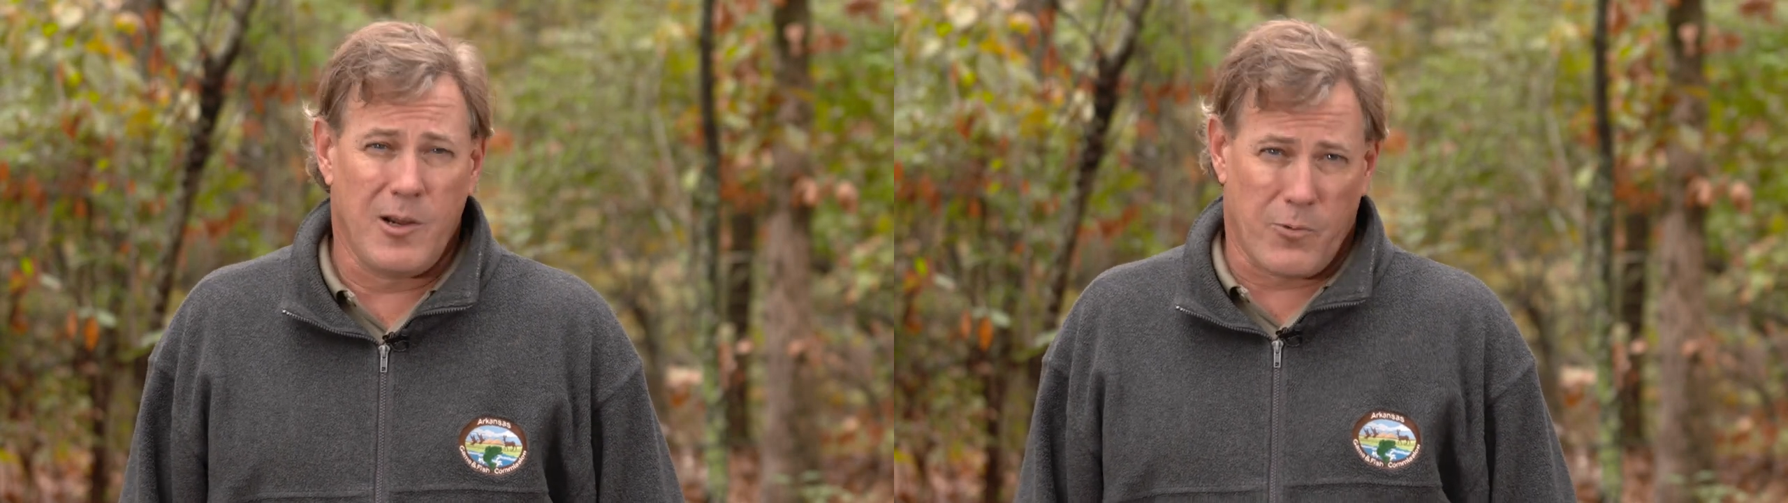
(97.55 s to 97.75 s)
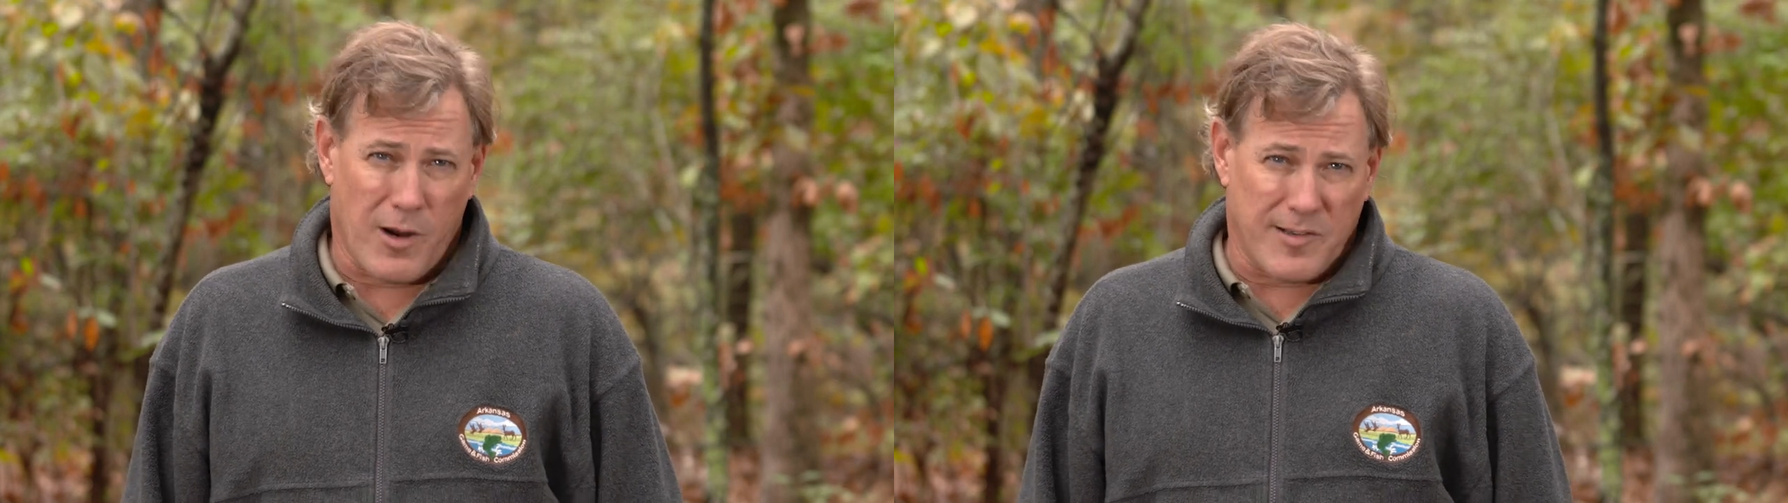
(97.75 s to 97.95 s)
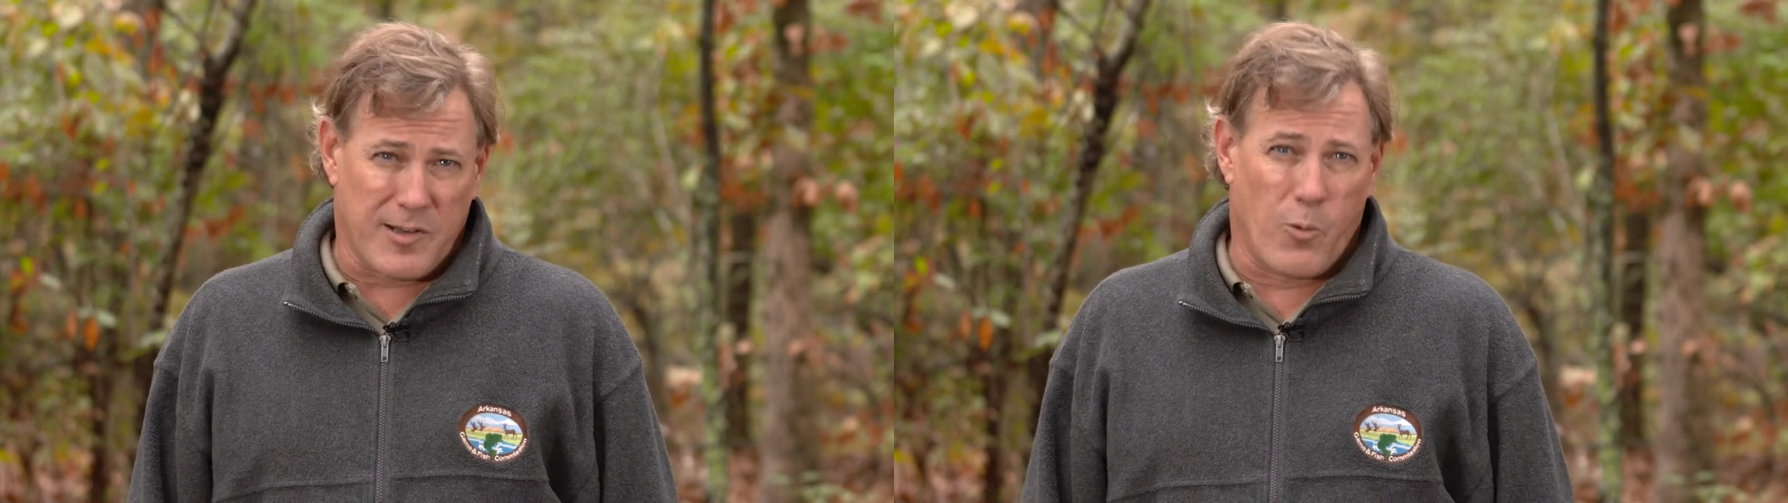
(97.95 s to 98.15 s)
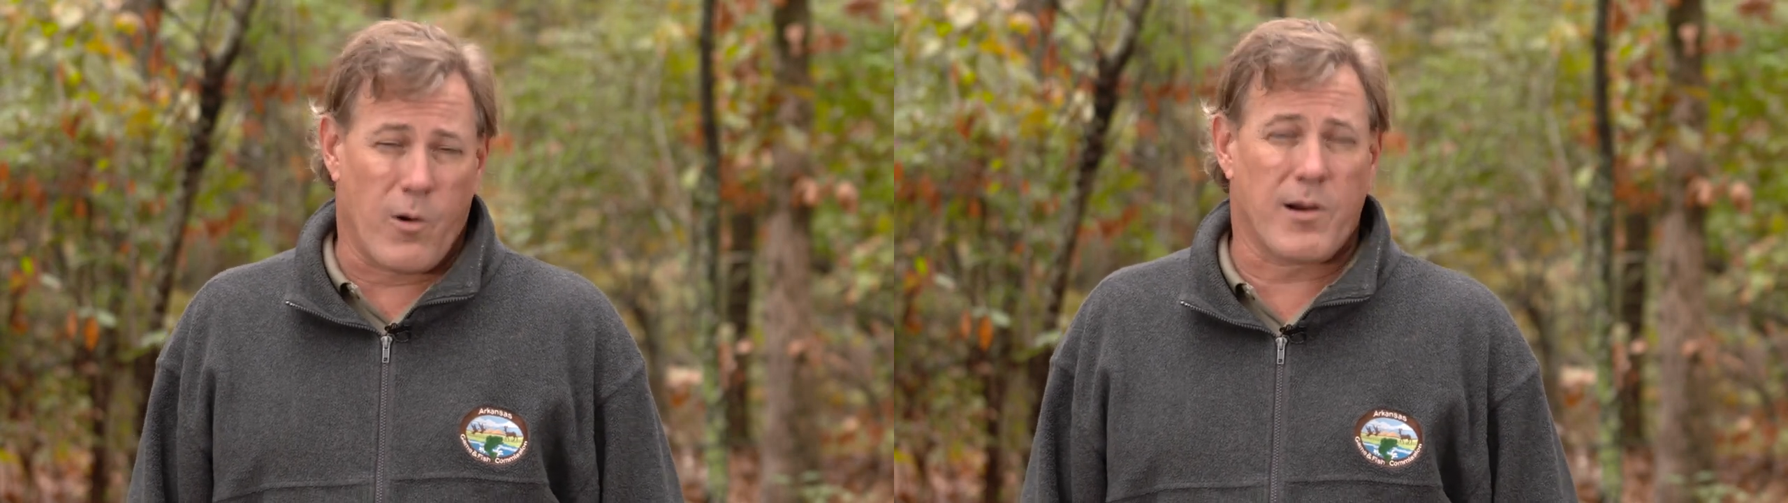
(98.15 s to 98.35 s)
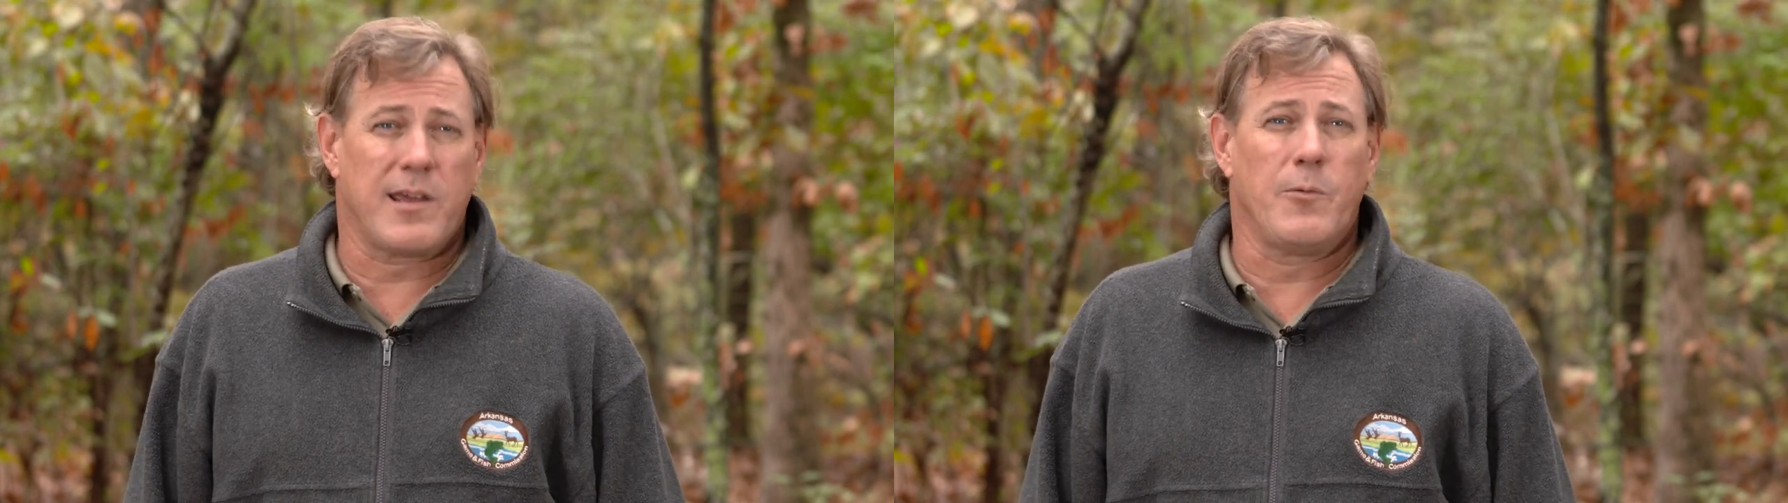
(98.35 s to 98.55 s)
we're also
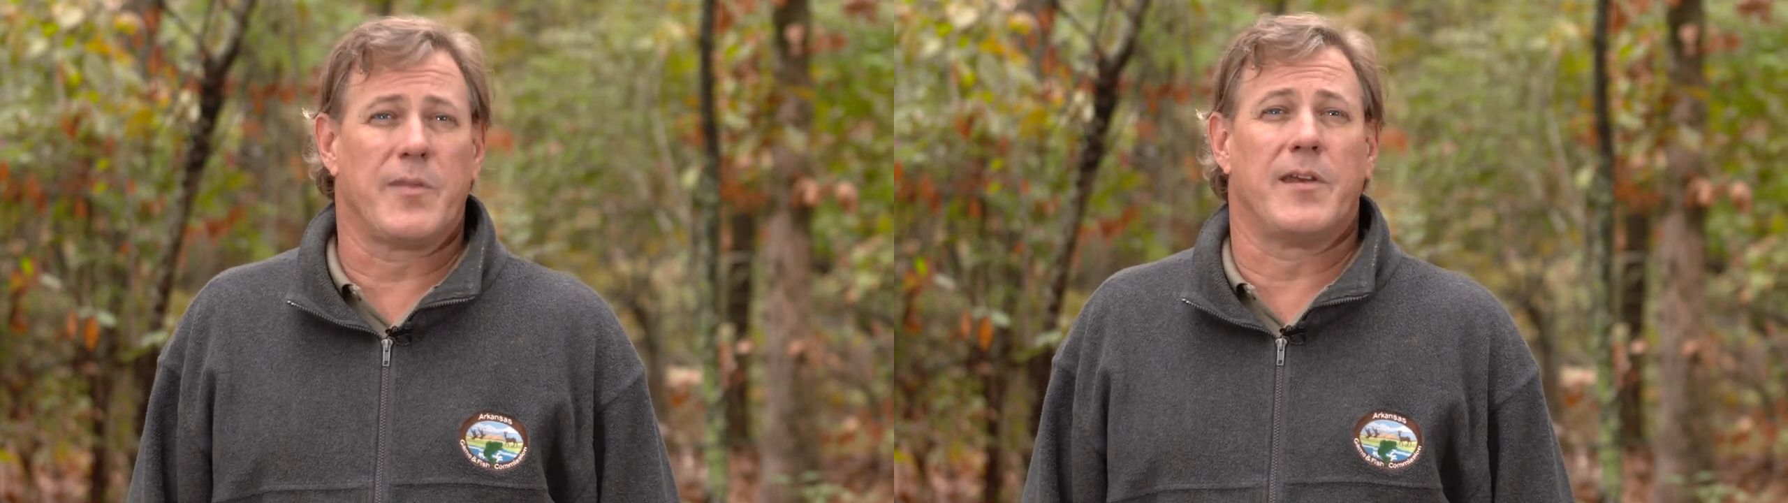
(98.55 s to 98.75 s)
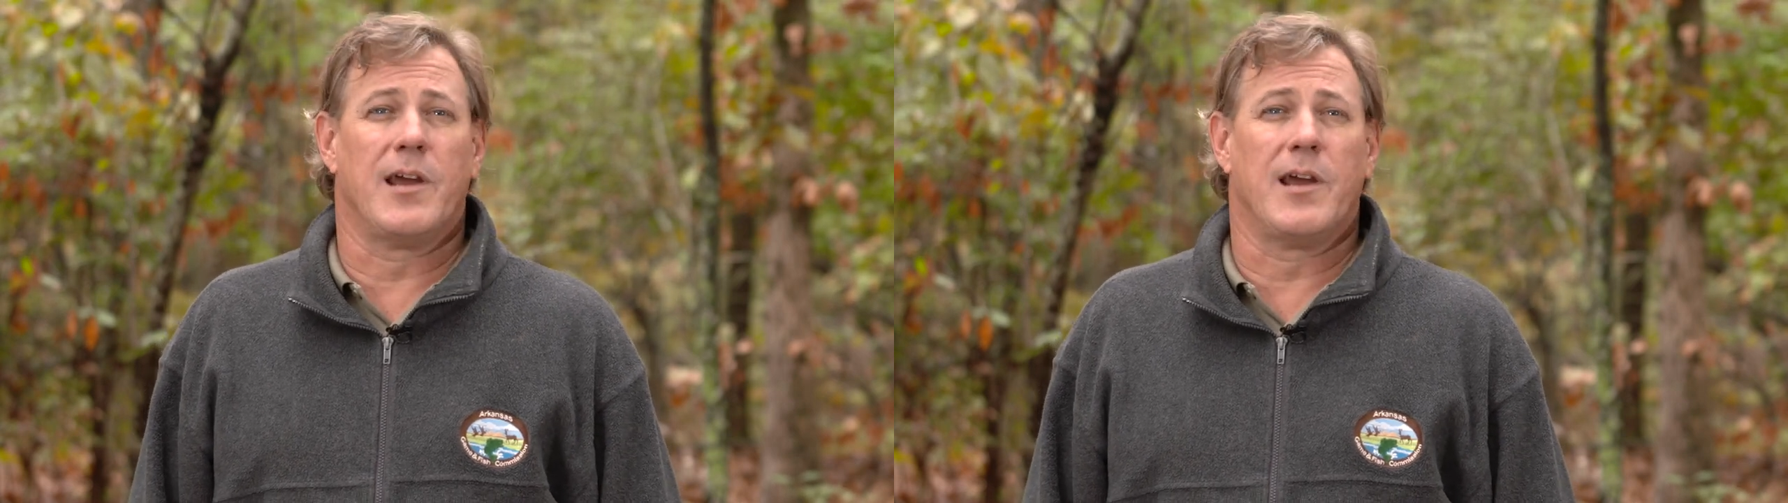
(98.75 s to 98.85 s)
working with